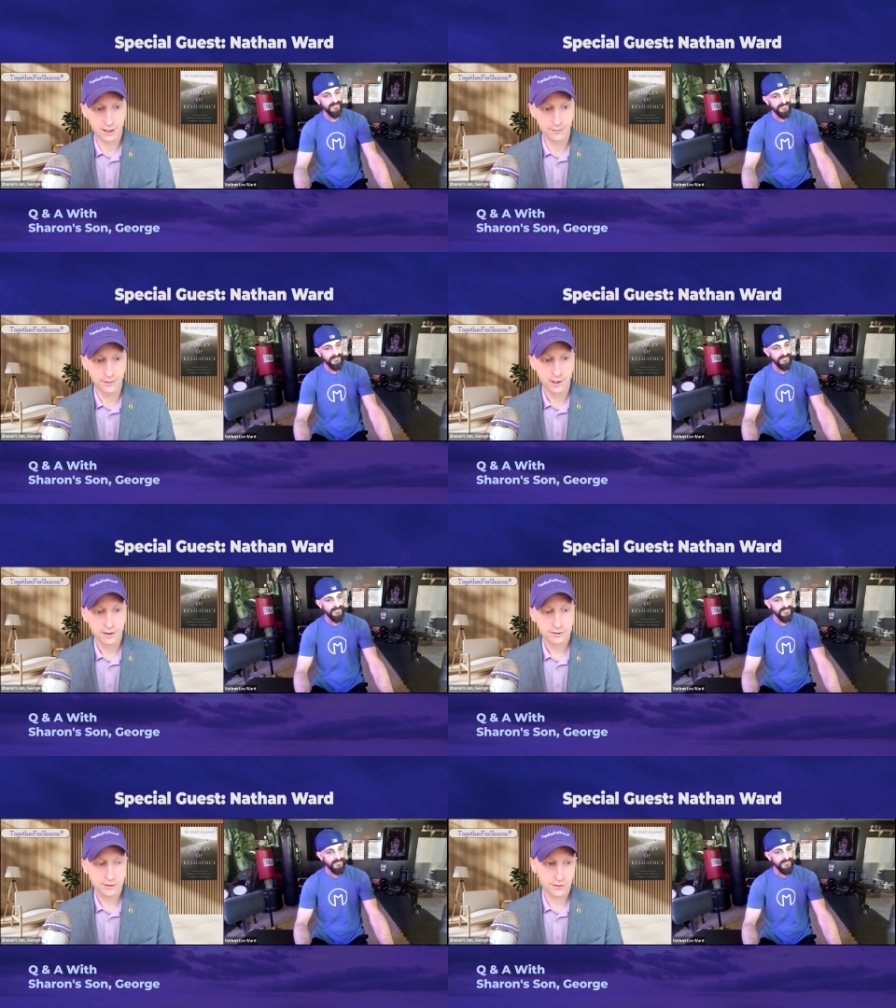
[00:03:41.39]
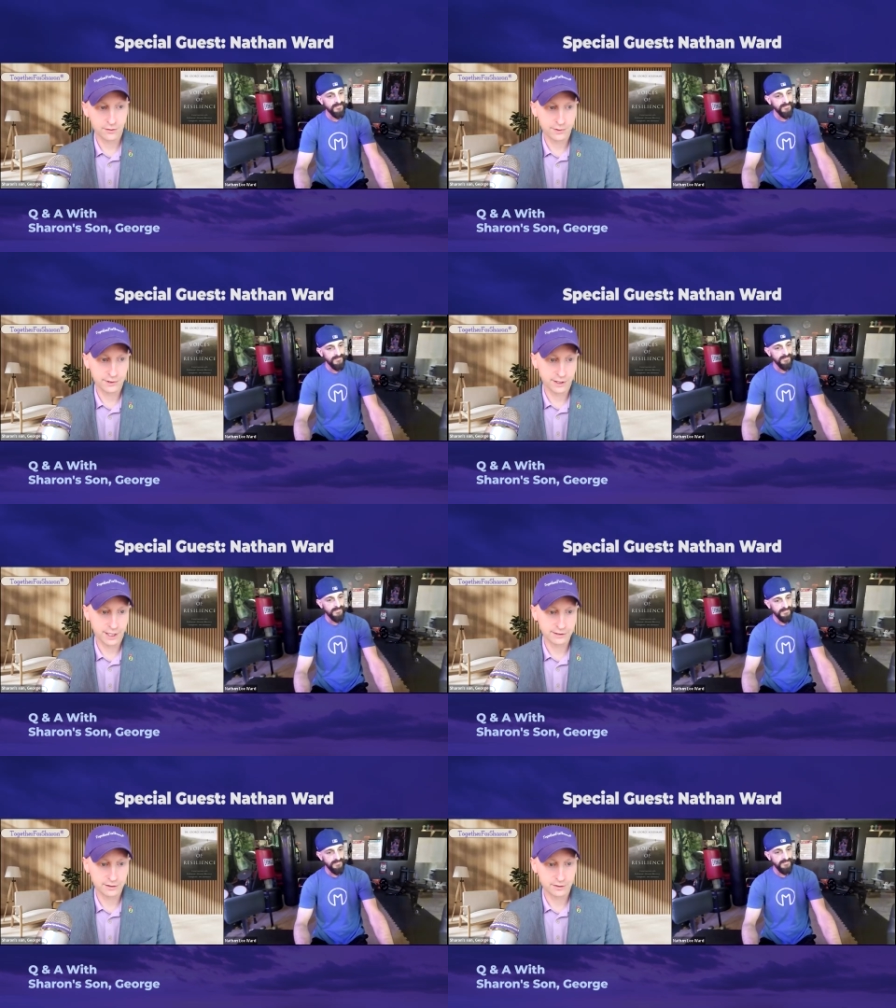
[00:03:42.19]
help slow the
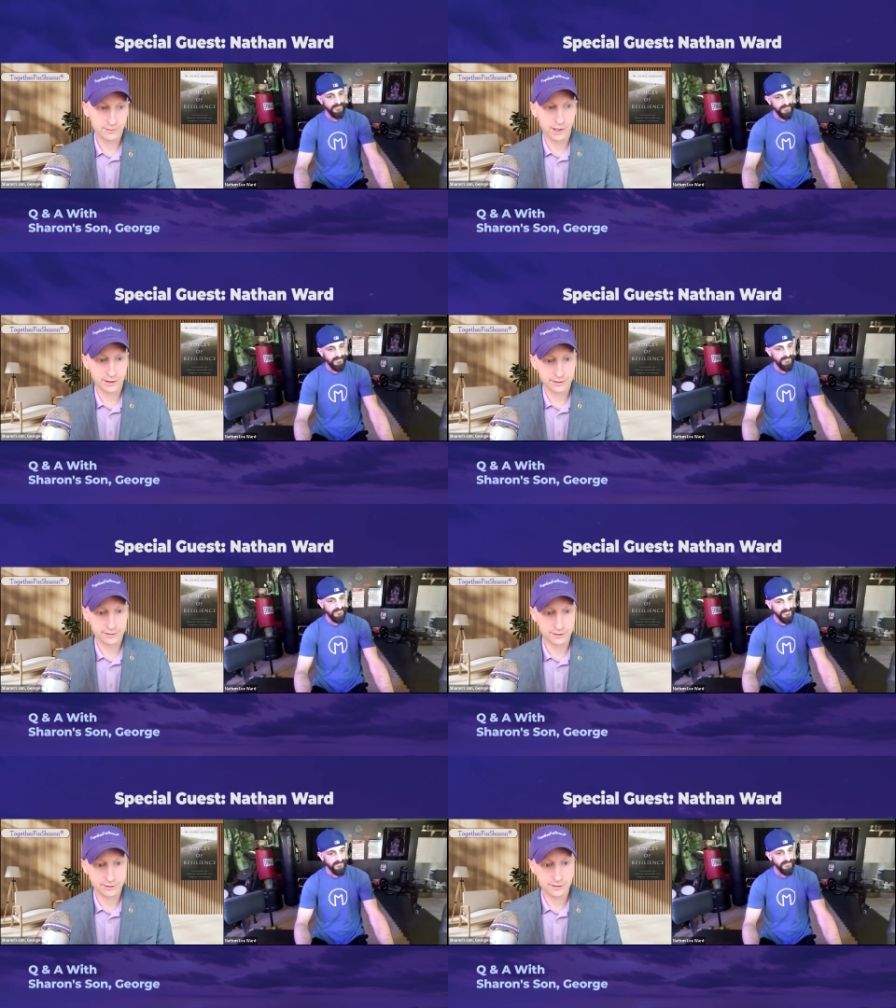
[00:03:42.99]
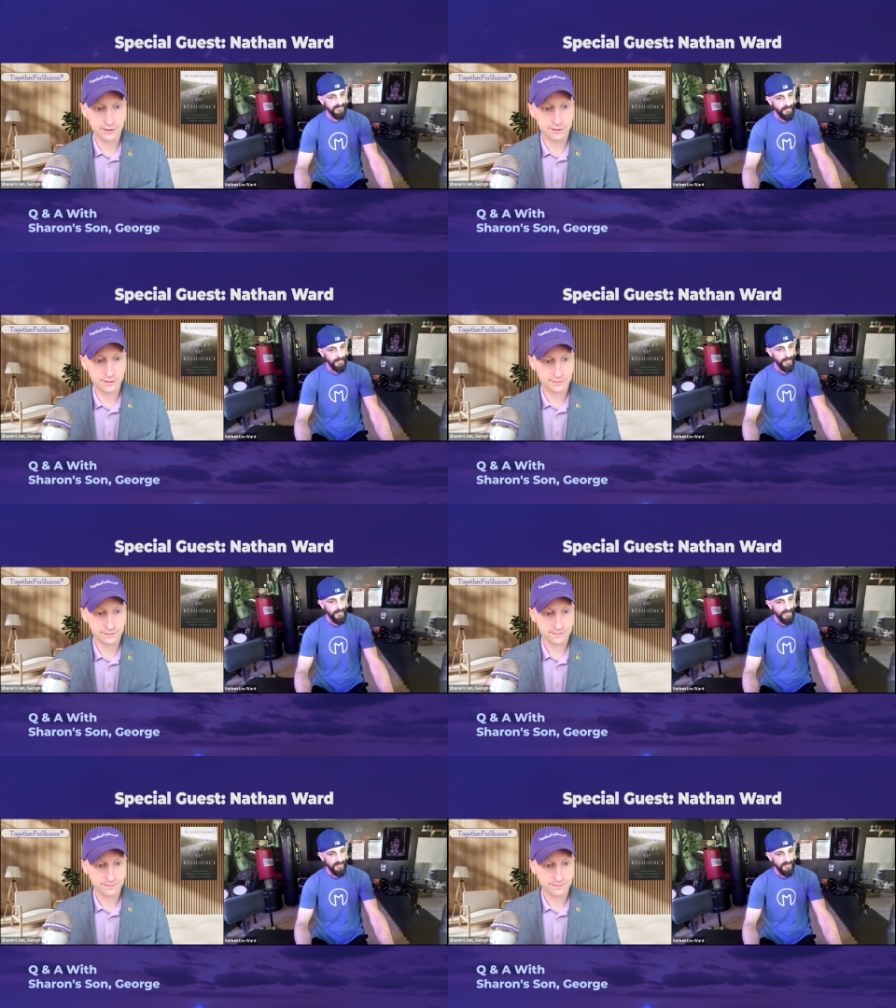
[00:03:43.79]
progression of Parkinson's disease.